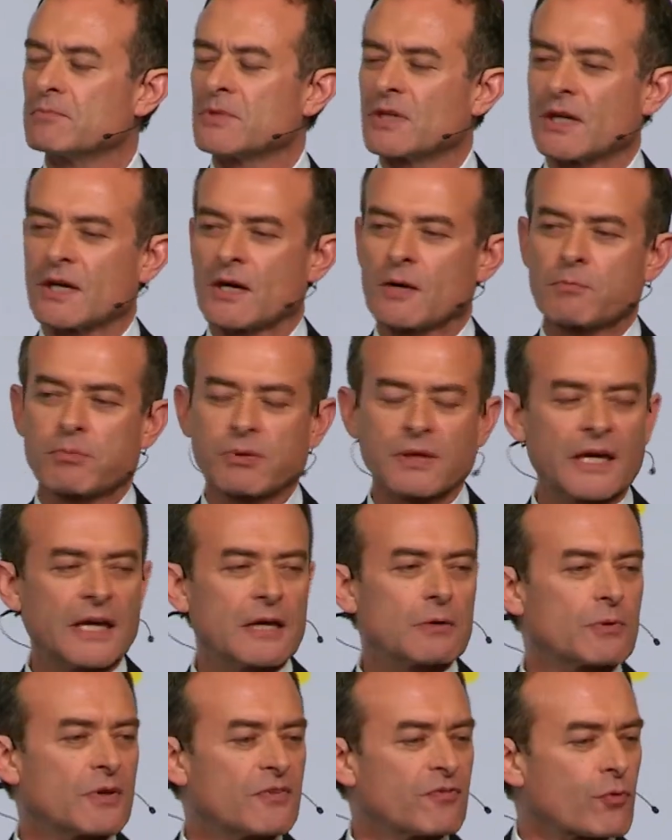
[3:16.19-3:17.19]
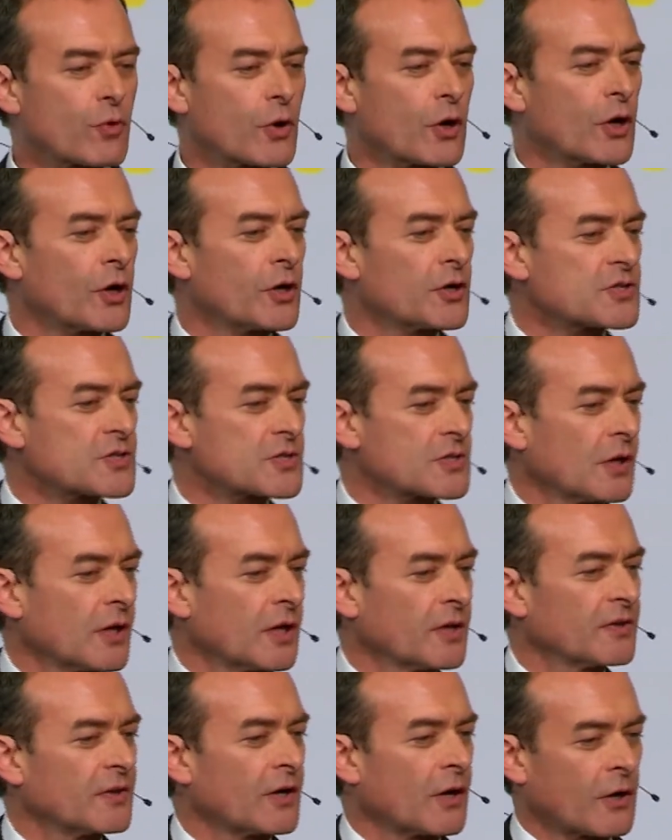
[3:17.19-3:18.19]
you know, play with words
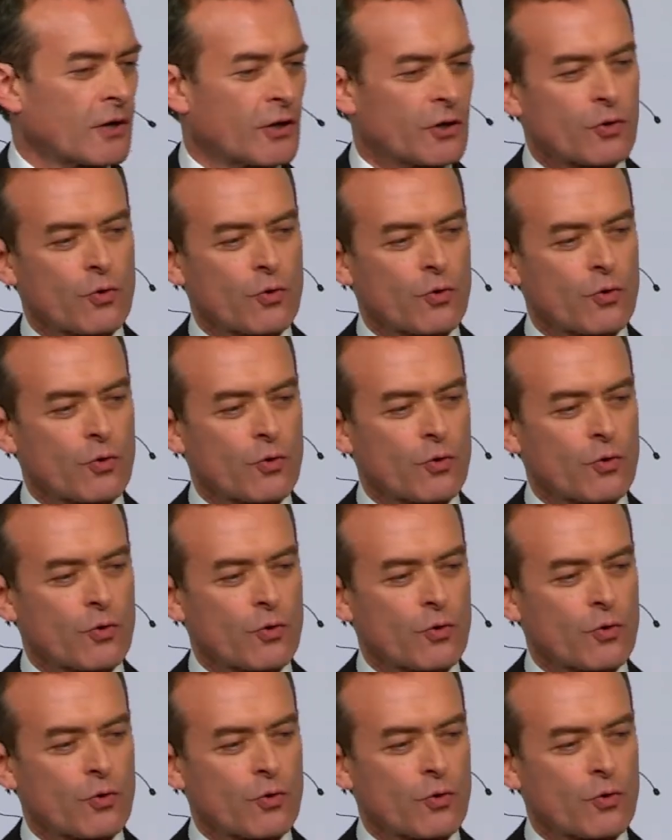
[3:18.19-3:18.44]
on our